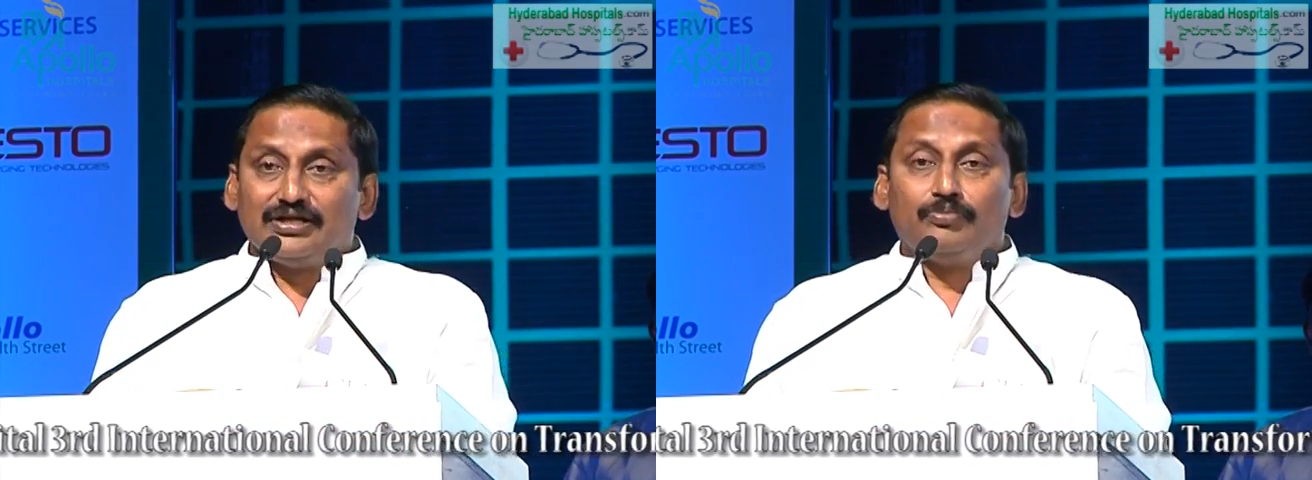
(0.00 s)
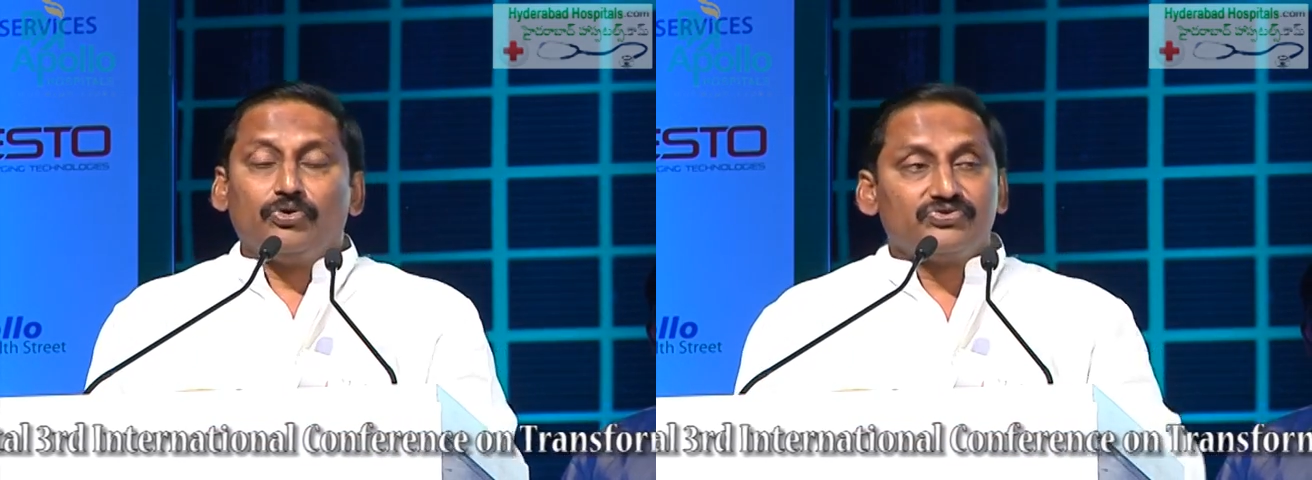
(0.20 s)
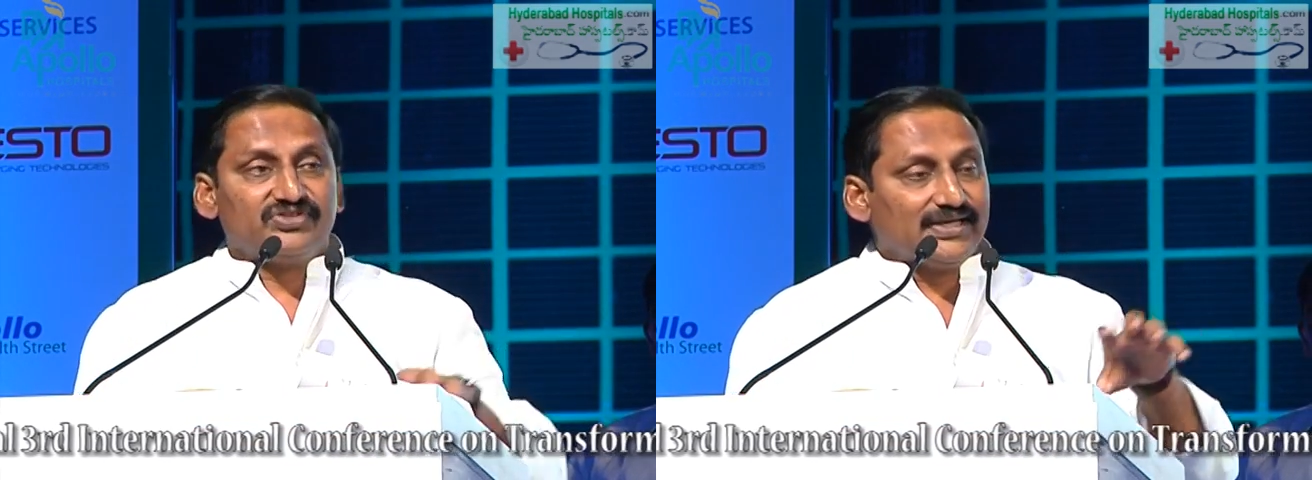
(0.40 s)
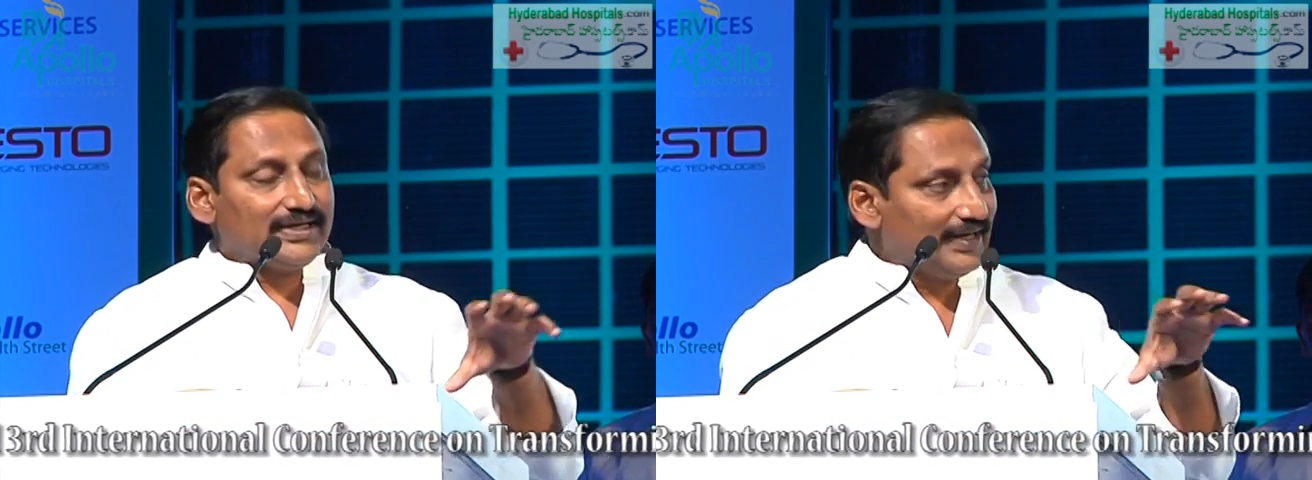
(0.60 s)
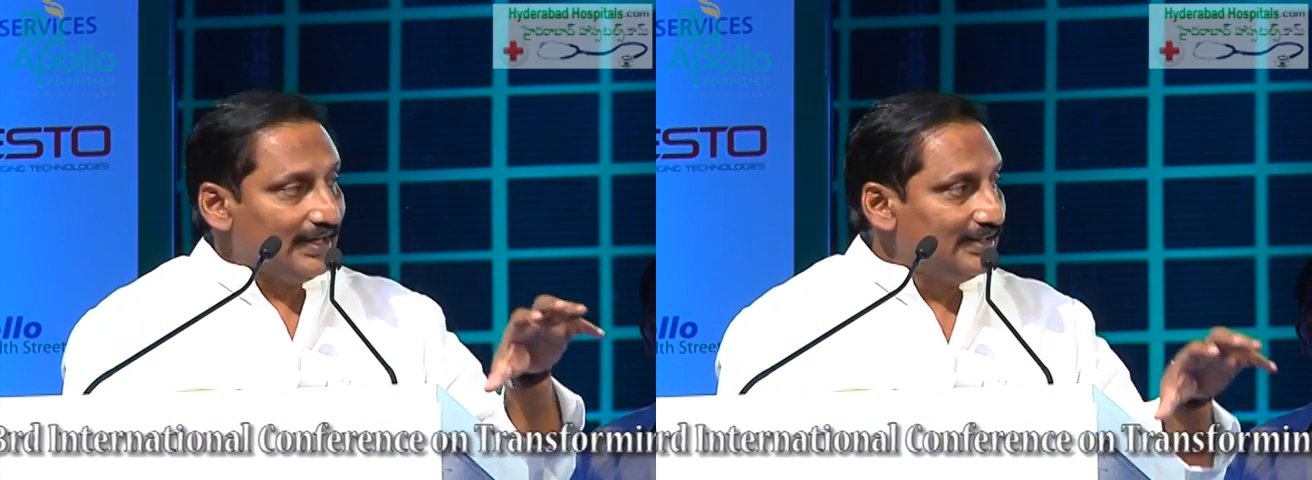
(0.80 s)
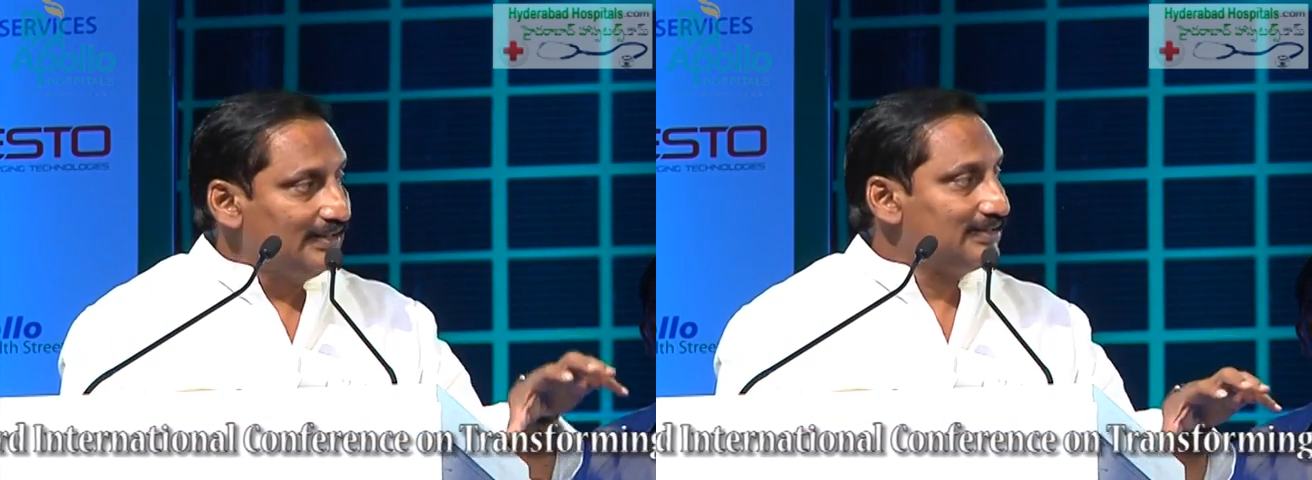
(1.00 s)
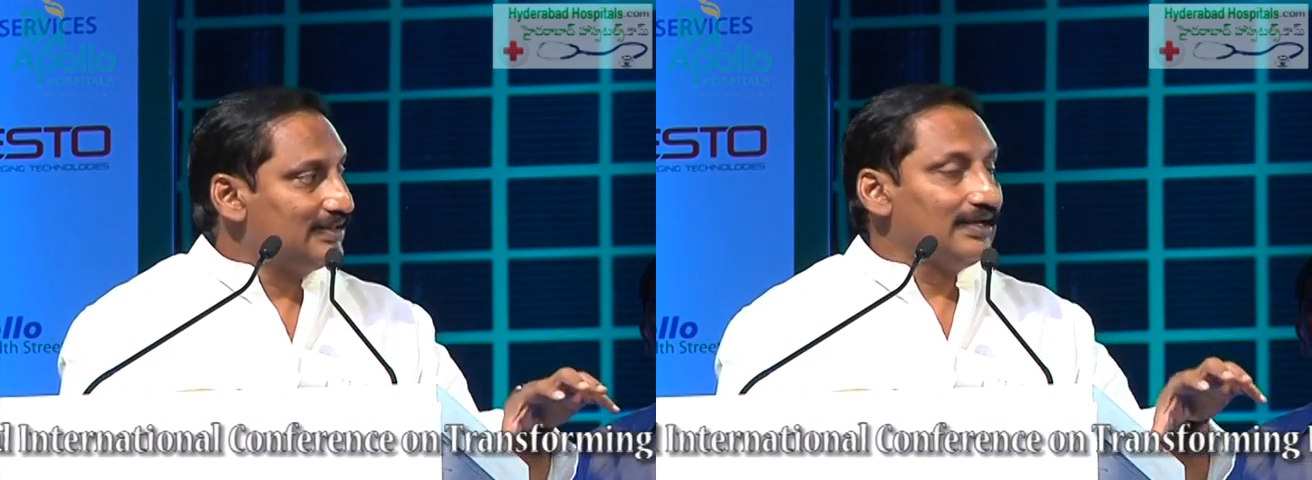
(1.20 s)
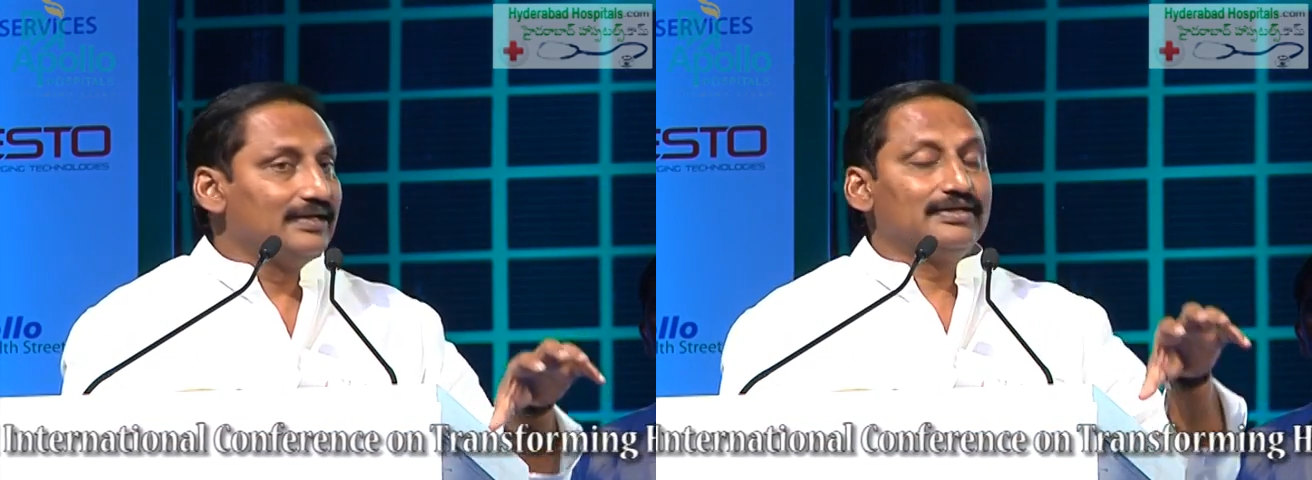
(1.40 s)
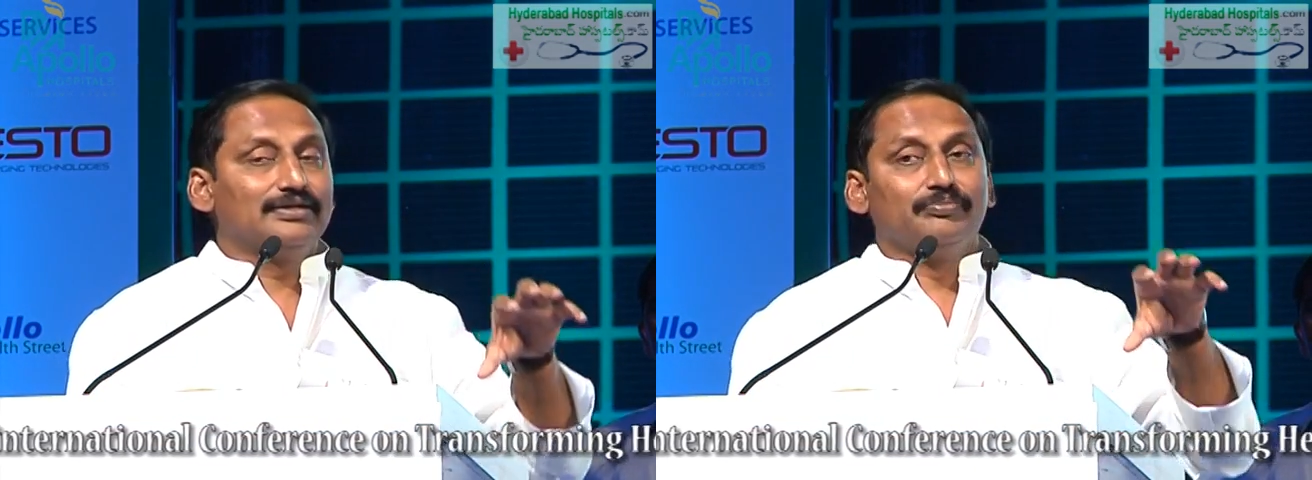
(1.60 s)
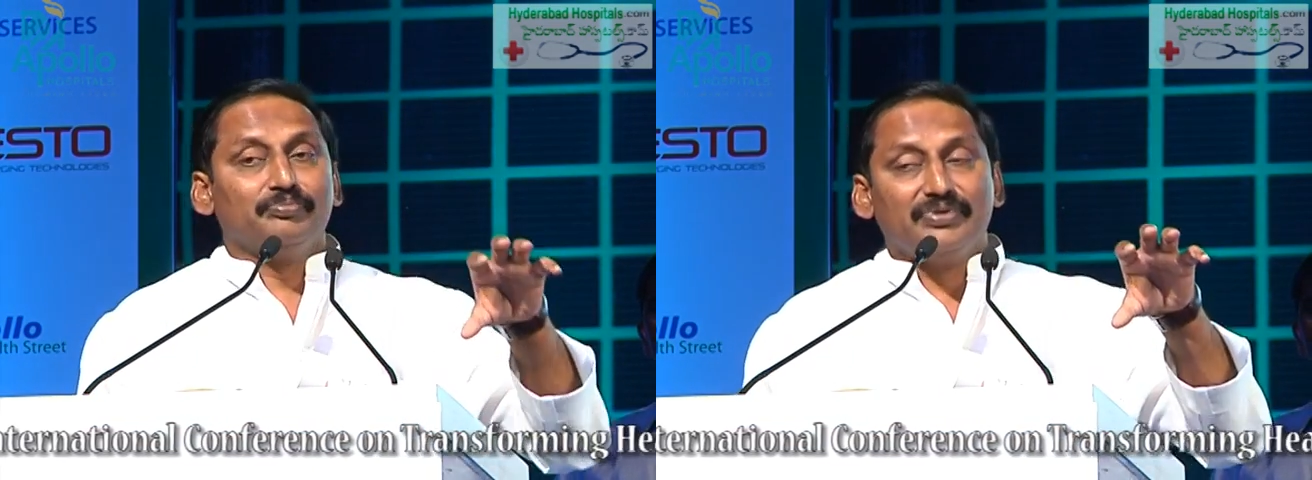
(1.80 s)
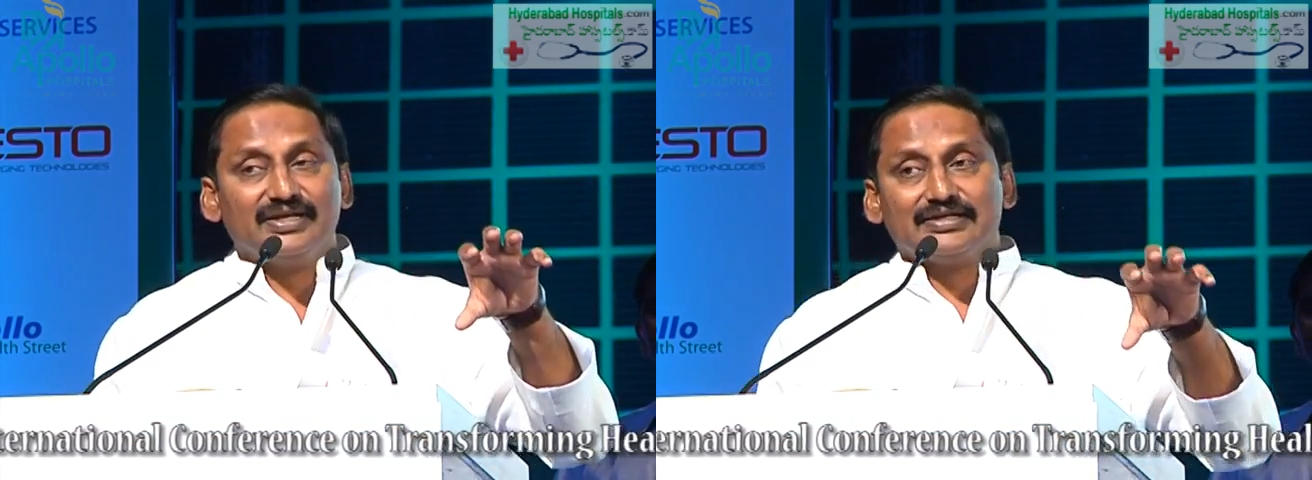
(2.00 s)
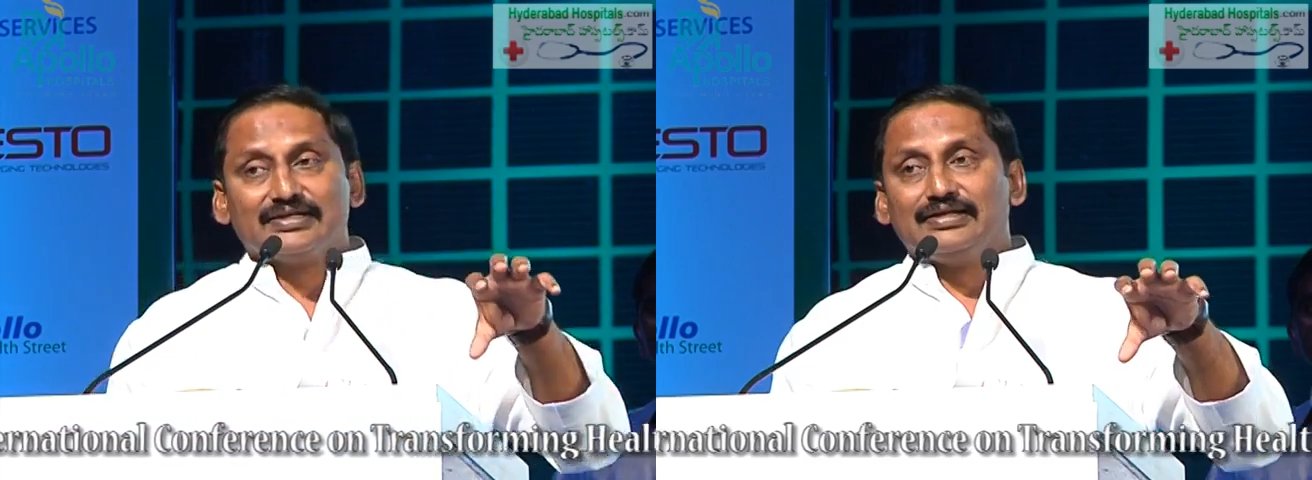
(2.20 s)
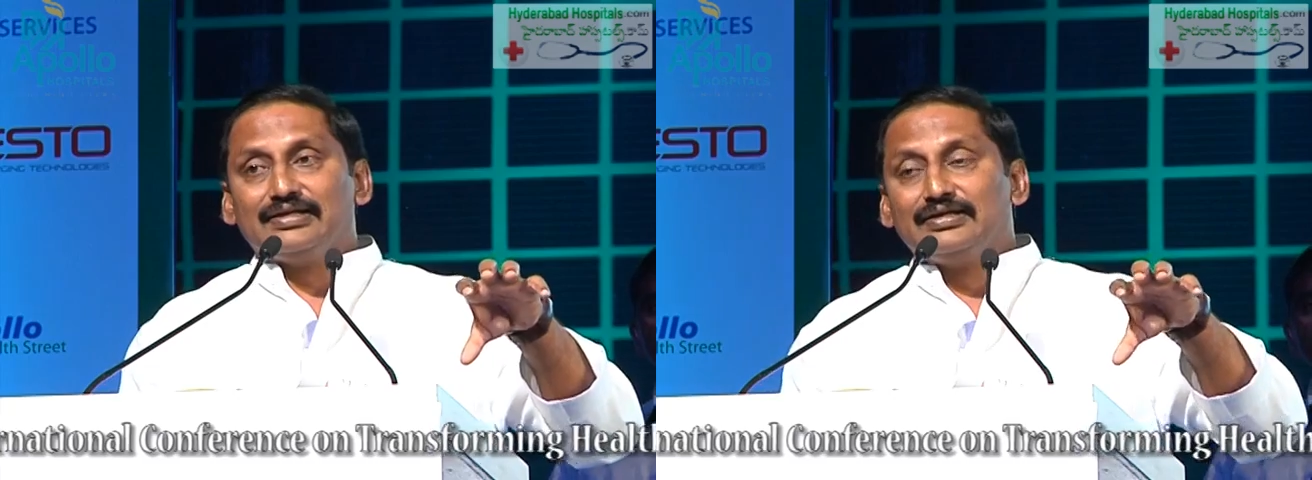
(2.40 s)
about their health and medical